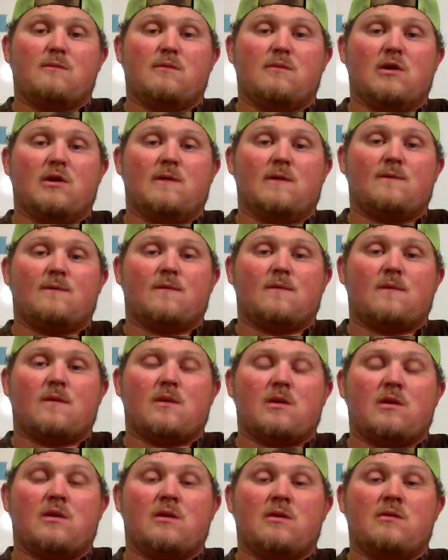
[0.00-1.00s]
But
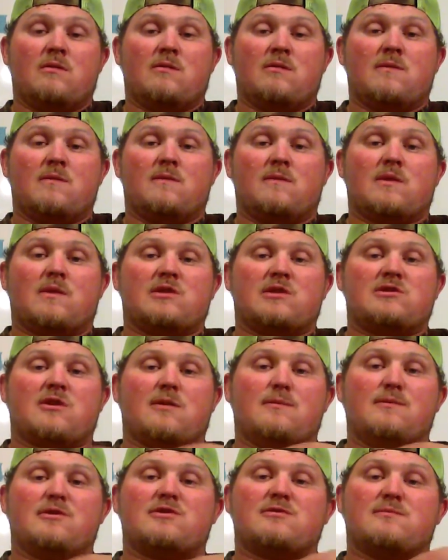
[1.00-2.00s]
they
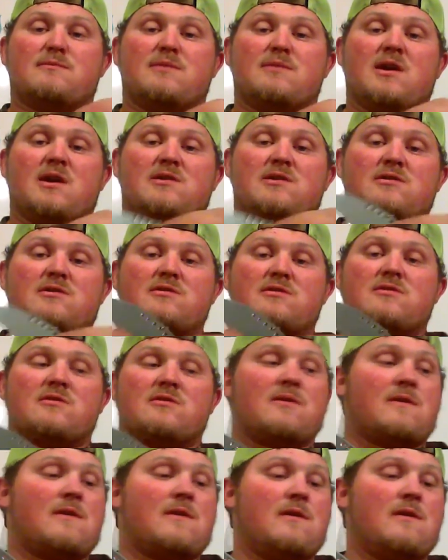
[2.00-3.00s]
showed me some pictures
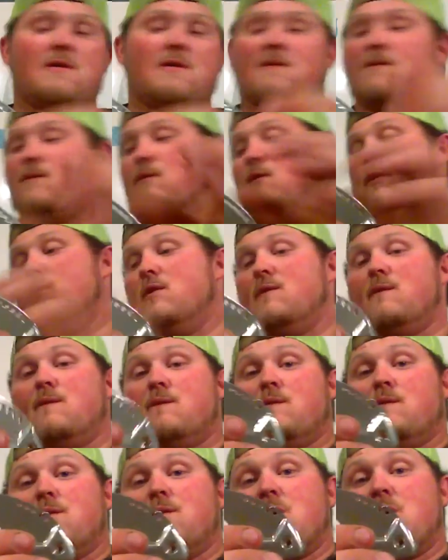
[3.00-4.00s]
of what
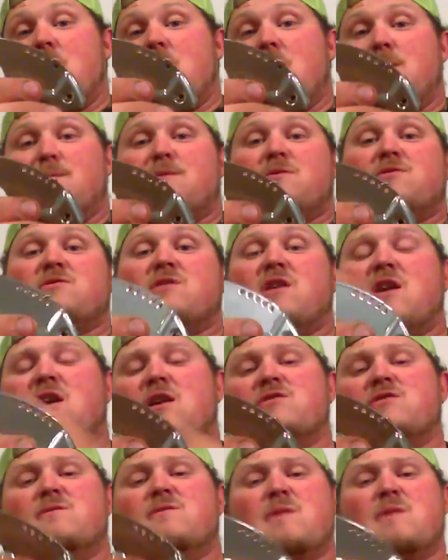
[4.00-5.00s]
happens. They
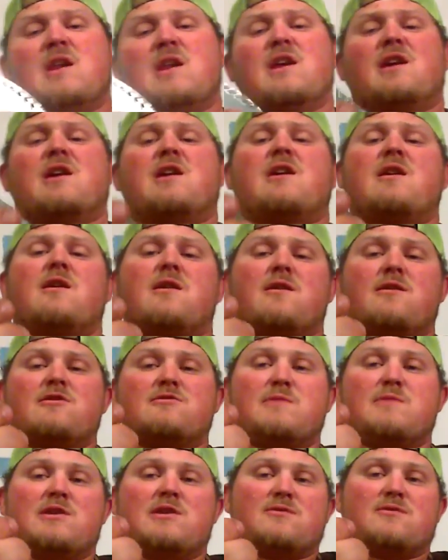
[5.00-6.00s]
got some kind of
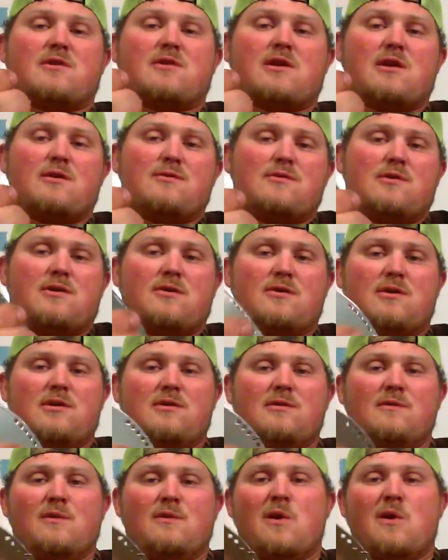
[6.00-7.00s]
special coating on it.